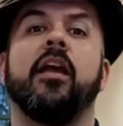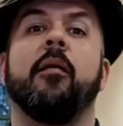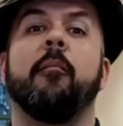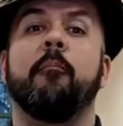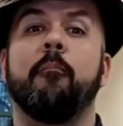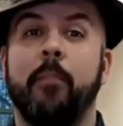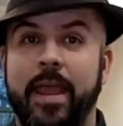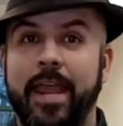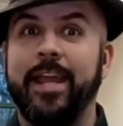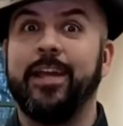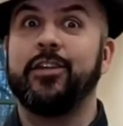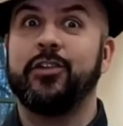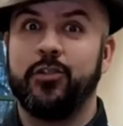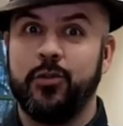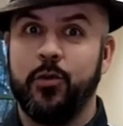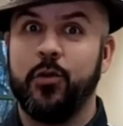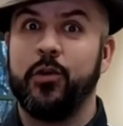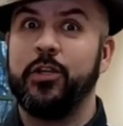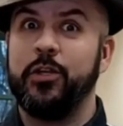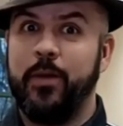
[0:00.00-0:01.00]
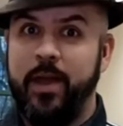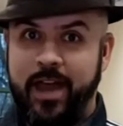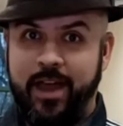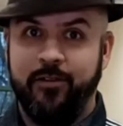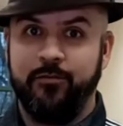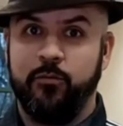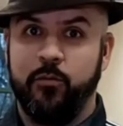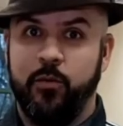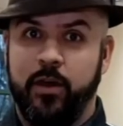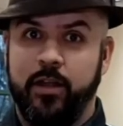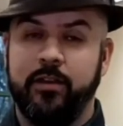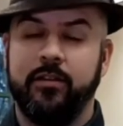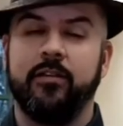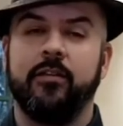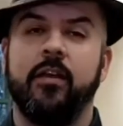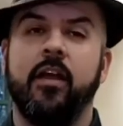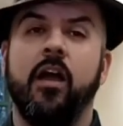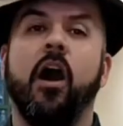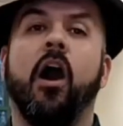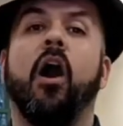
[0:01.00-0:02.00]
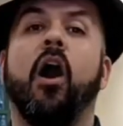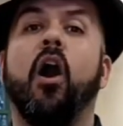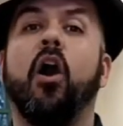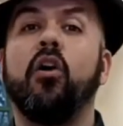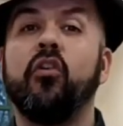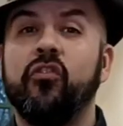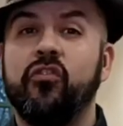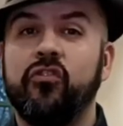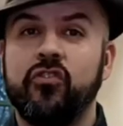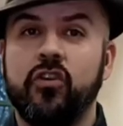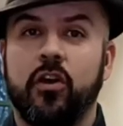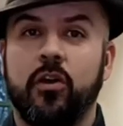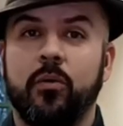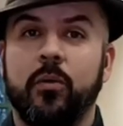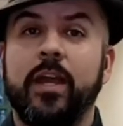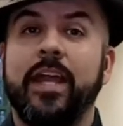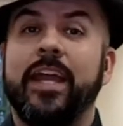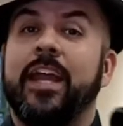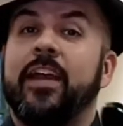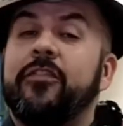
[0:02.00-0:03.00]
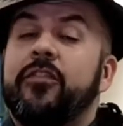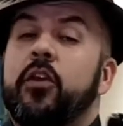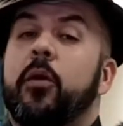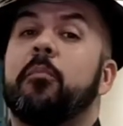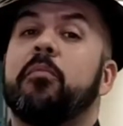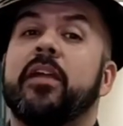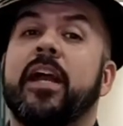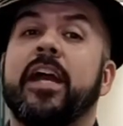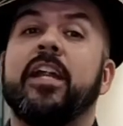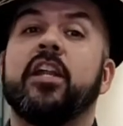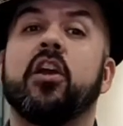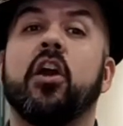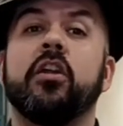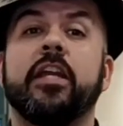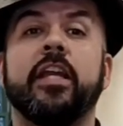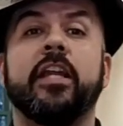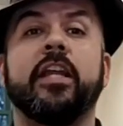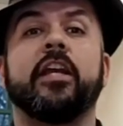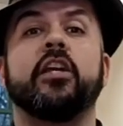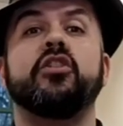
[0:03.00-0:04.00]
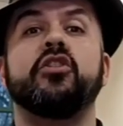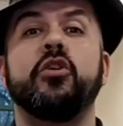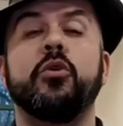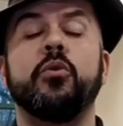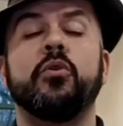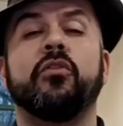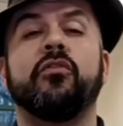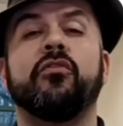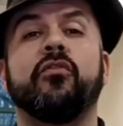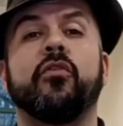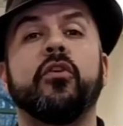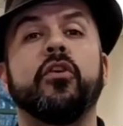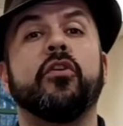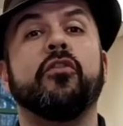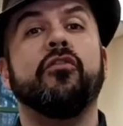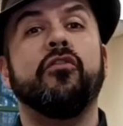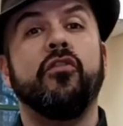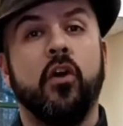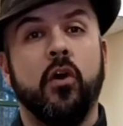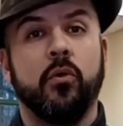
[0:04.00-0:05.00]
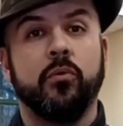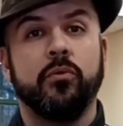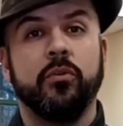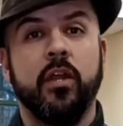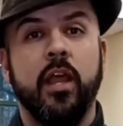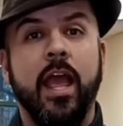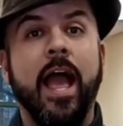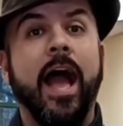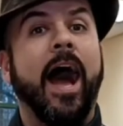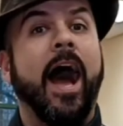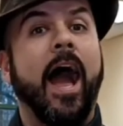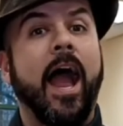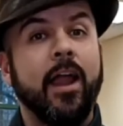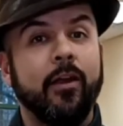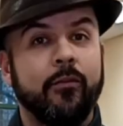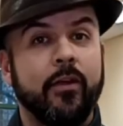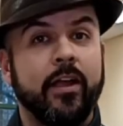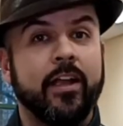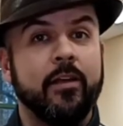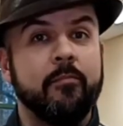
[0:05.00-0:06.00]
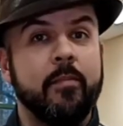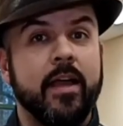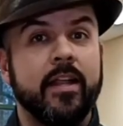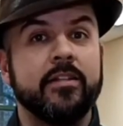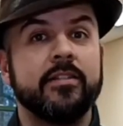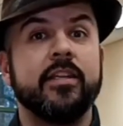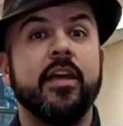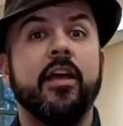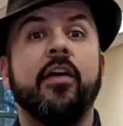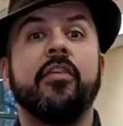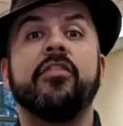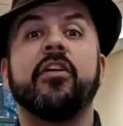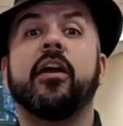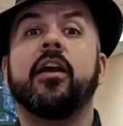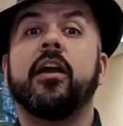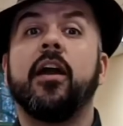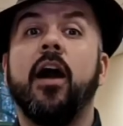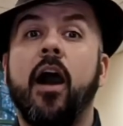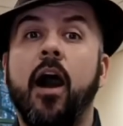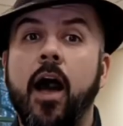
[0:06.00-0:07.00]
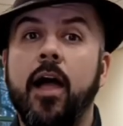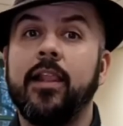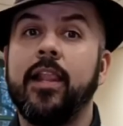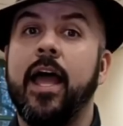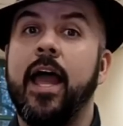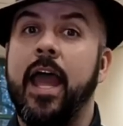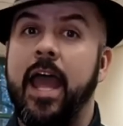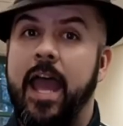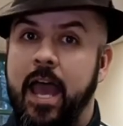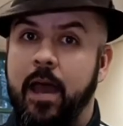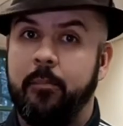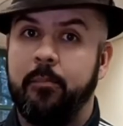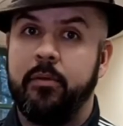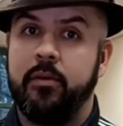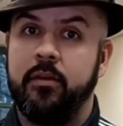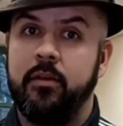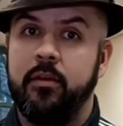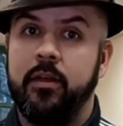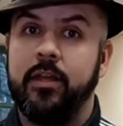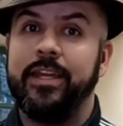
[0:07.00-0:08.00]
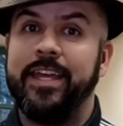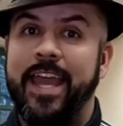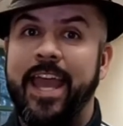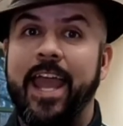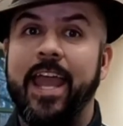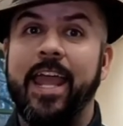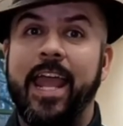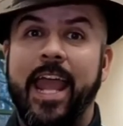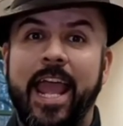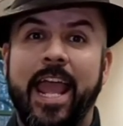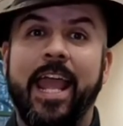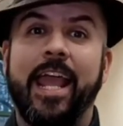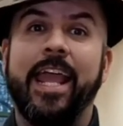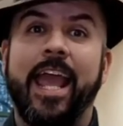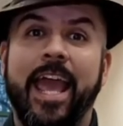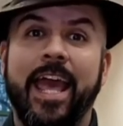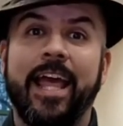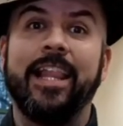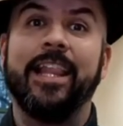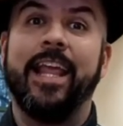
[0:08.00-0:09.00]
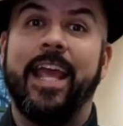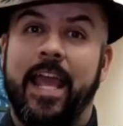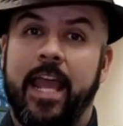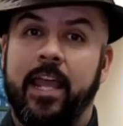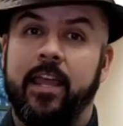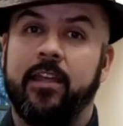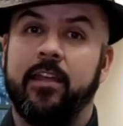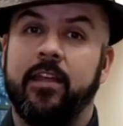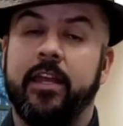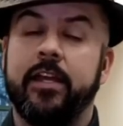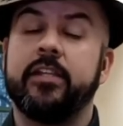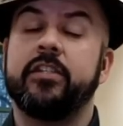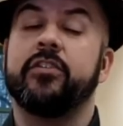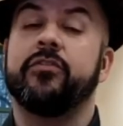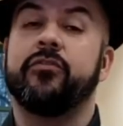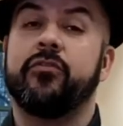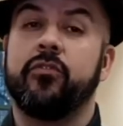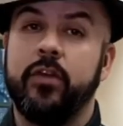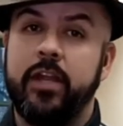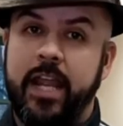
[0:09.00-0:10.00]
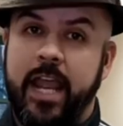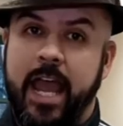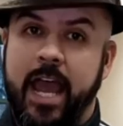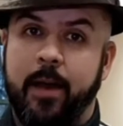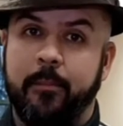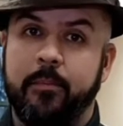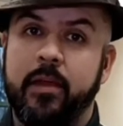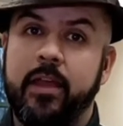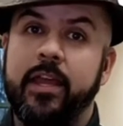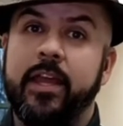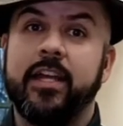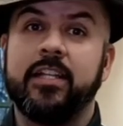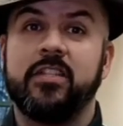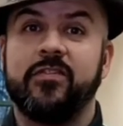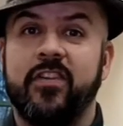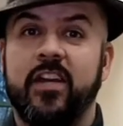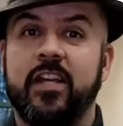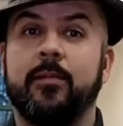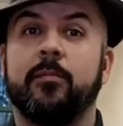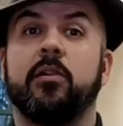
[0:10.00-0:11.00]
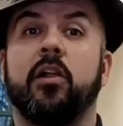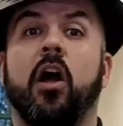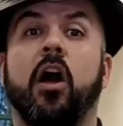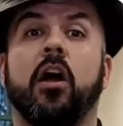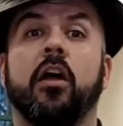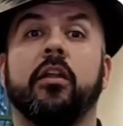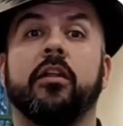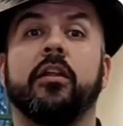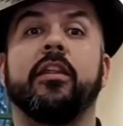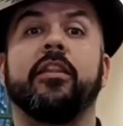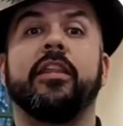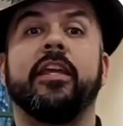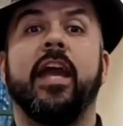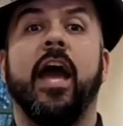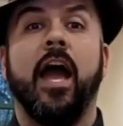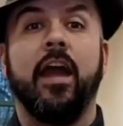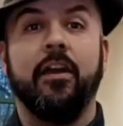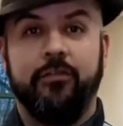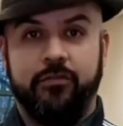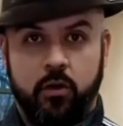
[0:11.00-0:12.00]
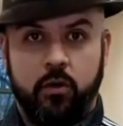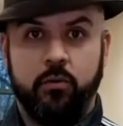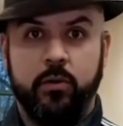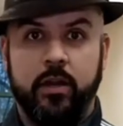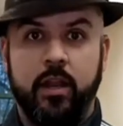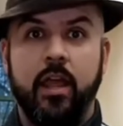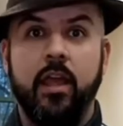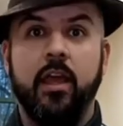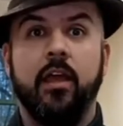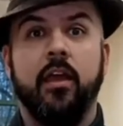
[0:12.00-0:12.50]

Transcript: Make sure you have one. Also, if you're planning on getting a tuner for your phone, I recommend the Kala app, K-A-L-A. It's a free app. It's available on the iPhone